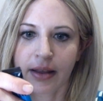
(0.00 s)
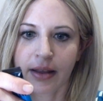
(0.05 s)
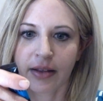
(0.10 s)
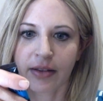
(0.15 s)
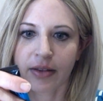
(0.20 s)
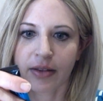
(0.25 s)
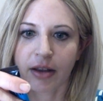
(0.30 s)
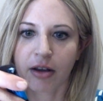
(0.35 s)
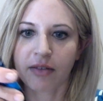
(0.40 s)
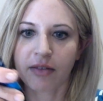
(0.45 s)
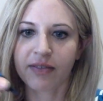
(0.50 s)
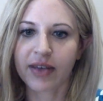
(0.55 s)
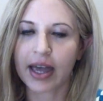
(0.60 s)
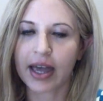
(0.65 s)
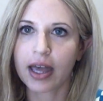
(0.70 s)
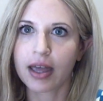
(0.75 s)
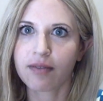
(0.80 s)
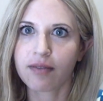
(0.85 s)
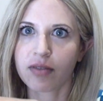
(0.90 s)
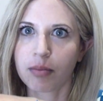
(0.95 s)
So you've got
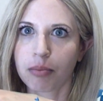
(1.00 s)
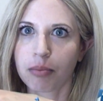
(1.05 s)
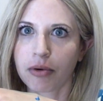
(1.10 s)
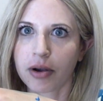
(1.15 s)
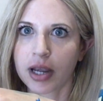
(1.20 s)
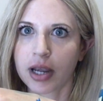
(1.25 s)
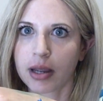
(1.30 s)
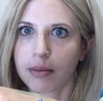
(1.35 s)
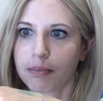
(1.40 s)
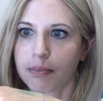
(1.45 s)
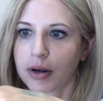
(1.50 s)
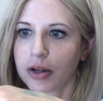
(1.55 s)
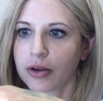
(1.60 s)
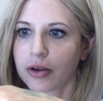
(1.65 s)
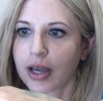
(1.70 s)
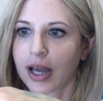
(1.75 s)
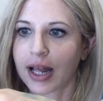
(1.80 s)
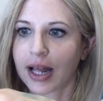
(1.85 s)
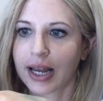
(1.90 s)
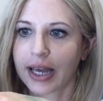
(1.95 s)
there a bright blue
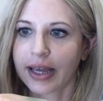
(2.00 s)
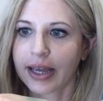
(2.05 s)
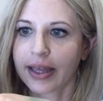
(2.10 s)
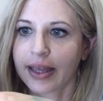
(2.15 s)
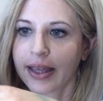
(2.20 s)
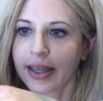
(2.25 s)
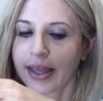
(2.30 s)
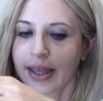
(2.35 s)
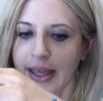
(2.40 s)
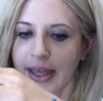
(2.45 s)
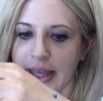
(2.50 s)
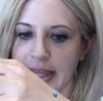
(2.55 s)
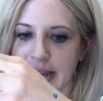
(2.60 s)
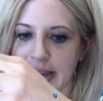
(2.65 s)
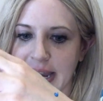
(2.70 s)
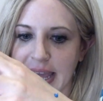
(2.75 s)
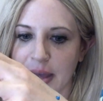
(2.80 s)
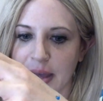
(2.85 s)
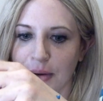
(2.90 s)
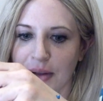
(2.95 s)
colour.
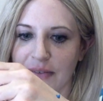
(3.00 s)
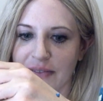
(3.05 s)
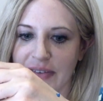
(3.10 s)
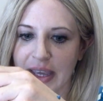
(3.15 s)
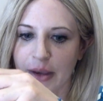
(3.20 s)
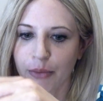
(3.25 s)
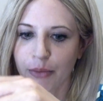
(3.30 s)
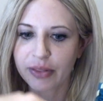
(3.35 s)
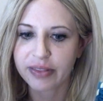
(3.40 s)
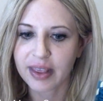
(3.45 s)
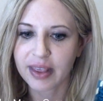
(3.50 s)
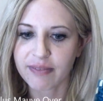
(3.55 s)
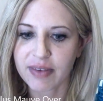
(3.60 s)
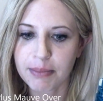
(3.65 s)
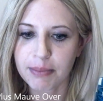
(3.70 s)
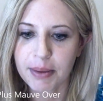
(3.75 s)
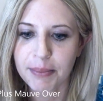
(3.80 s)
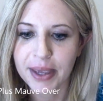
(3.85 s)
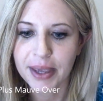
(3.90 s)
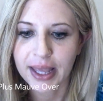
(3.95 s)
And now I think I want something
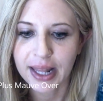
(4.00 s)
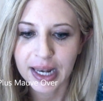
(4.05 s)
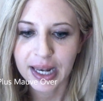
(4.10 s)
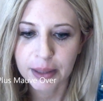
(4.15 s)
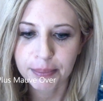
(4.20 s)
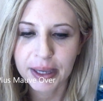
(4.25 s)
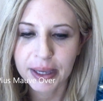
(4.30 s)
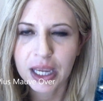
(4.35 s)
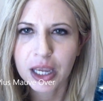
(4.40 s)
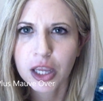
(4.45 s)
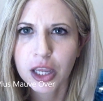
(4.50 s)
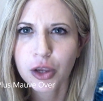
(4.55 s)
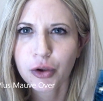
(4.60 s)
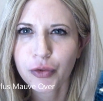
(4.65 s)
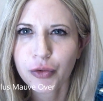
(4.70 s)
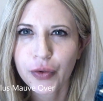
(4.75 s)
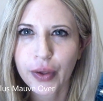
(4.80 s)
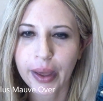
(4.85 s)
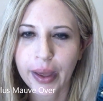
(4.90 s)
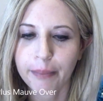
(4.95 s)
maybe a little bit
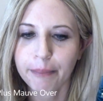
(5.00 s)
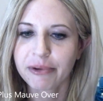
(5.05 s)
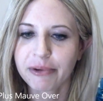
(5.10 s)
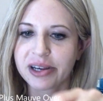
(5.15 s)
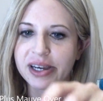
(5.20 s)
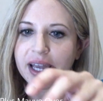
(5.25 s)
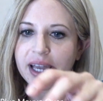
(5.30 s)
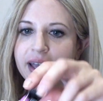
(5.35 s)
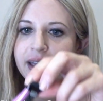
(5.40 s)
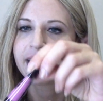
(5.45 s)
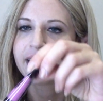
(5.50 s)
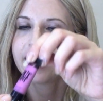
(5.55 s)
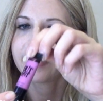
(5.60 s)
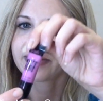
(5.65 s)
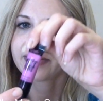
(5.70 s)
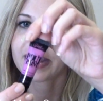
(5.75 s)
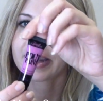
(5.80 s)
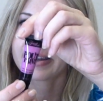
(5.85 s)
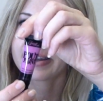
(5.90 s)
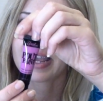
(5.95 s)
cuter and prettier.
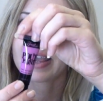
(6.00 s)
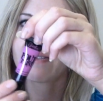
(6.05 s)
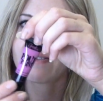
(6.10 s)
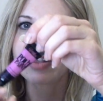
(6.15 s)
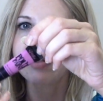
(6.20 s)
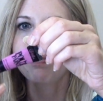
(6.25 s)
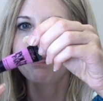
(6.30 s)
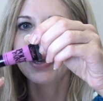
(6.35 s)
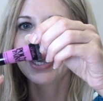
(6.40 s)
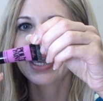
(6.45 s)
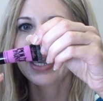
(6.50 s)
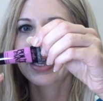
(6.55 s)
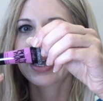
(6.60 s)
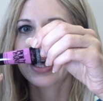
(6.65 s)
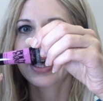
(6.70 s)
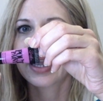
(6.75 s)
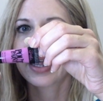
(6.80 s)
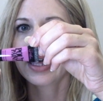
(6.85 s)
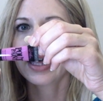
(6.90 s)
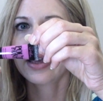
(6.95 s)
So I'm going to take this pink
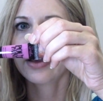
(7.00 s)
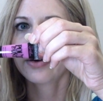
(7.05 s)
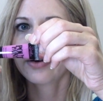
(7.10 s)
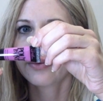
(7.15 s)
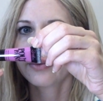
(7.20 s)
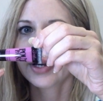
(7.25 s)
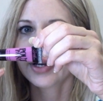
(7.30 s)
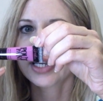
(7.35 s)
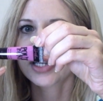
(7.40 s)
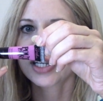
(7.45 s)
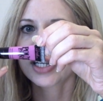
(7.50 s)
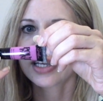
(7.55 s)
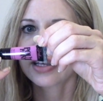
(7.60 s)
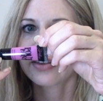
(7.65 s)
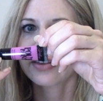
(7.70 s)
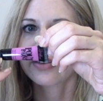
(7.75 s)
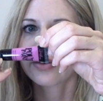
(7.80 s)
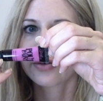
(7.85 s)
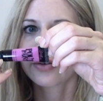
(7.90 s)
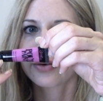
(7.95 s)
colour, which
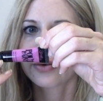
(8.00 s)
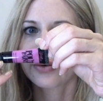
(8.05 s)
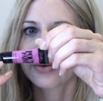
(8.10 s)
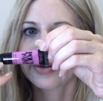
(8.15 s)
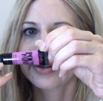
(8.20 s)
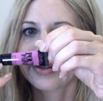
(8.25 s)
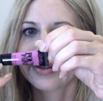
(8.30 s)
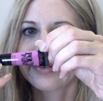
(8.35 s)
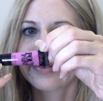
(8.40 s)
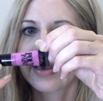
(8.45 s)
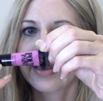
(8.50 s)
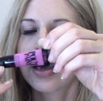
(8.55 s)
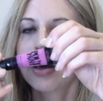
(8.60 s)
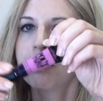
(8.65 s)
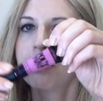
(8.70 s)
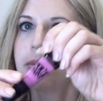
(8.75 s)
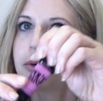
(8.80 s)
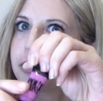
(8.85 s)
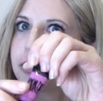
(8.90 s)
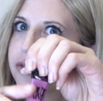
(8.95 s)
is called
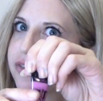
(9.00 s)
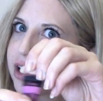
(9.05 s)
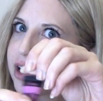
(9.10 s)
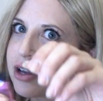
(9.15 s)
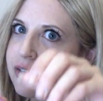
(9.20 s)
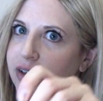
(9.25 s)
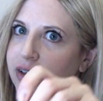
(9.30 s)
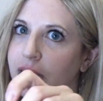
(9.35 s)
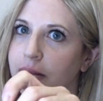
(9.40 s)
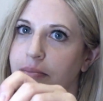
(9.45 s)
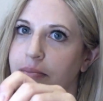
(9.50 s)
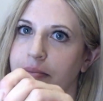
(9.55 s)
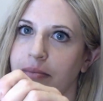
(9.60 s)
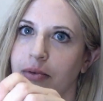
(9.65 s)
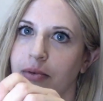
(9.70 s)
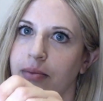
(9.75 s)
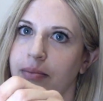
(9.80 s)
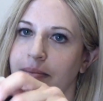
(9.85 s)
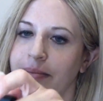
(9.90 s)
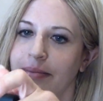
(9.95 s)
Mauve Over.
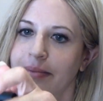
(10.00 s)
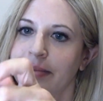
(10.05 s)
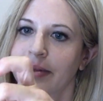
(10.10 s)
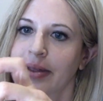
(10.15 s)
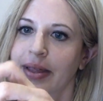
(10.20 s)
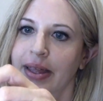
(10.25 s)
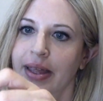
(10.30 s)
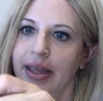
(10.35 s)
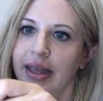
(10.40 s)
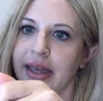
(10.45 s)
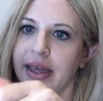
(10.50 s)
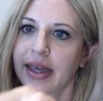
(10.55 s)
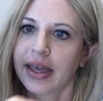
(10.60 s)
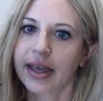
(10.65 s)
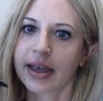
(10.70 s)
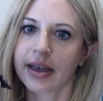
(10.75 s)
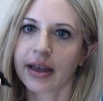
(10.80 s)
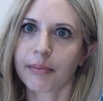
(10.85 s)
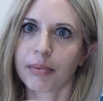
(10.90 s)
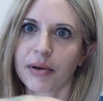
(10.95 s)

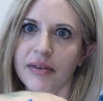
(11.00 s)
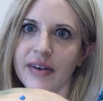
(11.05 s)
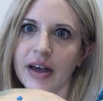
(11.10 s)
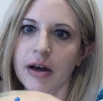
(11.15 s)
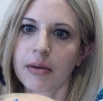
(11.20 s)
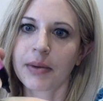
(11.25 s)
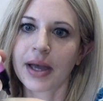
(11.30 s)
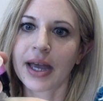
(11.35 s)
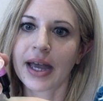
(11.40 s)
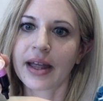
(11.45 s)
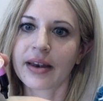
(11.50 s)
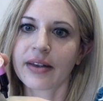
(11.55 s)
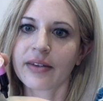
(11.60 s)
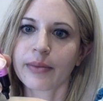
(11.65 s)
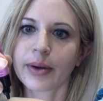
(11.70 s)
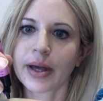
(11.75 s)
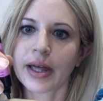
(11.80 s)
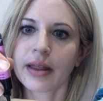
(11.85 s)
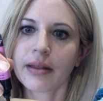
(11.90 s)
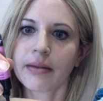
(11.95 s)
I'm going to put that on my hand as
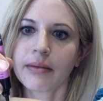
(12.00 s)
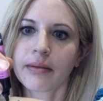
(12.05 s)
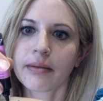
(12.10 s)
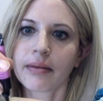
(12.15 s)
well,